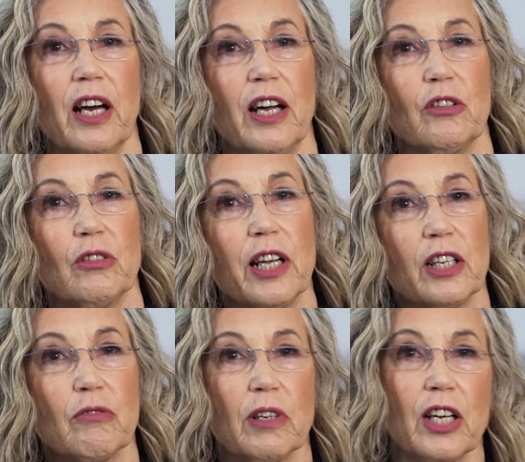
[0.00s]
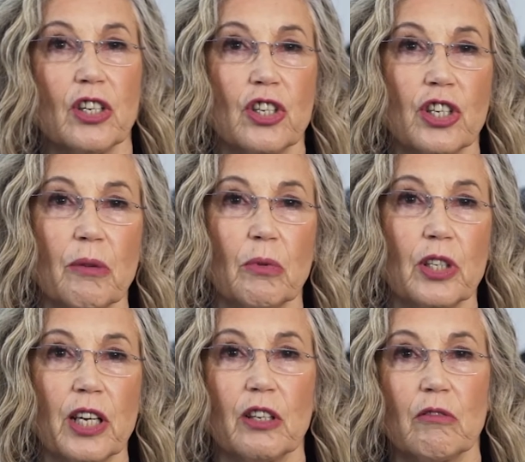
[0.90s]
and your next relationship will
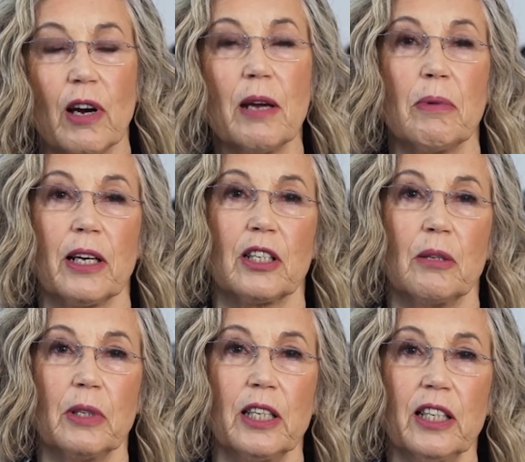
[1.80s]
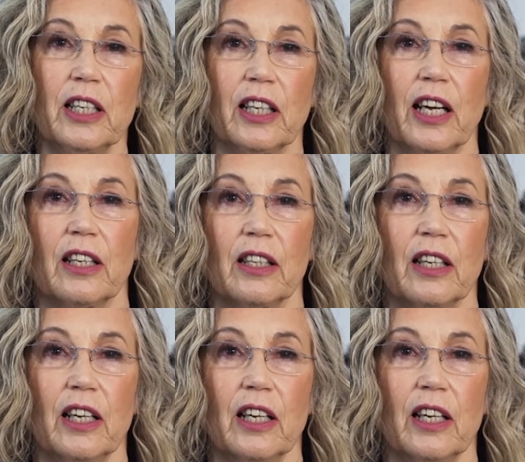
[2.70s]
take you right back to the beginning again.